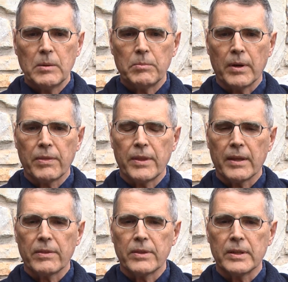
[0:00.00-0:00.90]
but
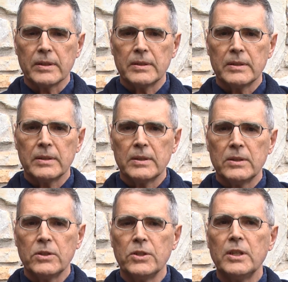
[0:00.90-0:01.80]
that the
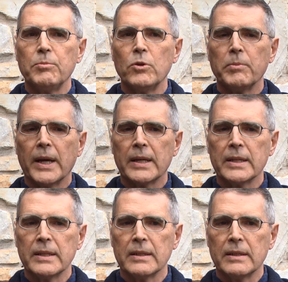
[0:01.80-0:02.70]
deep
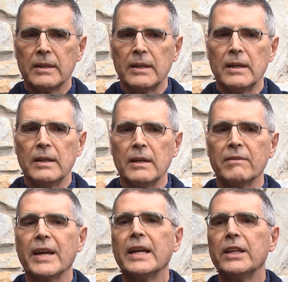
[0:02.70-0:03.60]
humanity of
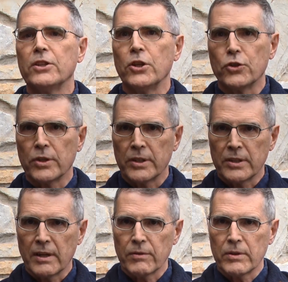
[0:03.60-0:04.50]
any teaching
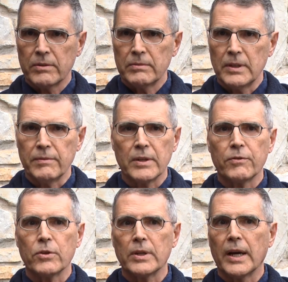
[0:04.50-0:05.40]
endeavor, even
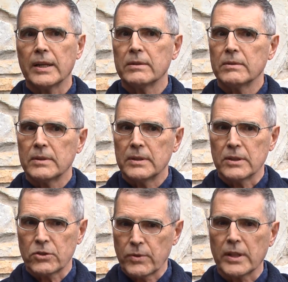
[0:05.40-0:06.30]
if you're not
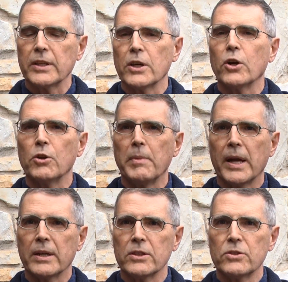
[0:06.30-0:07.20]
strictly a
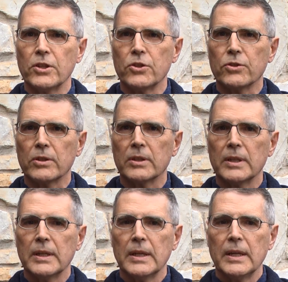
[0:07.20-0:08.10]
humanities teacher,
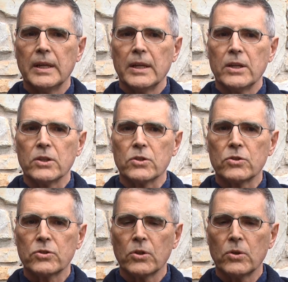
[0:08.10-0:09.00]
is
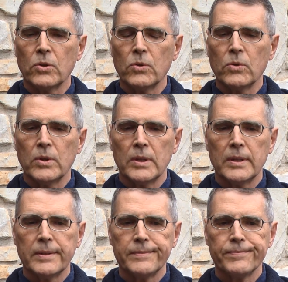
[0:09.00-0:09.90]
so
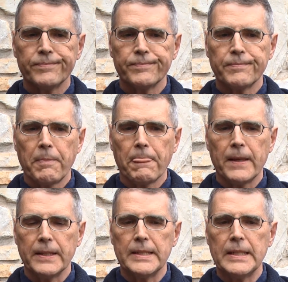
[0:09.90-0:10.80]

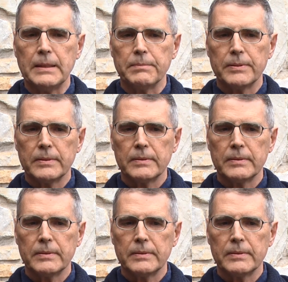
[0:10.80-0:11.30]
deep.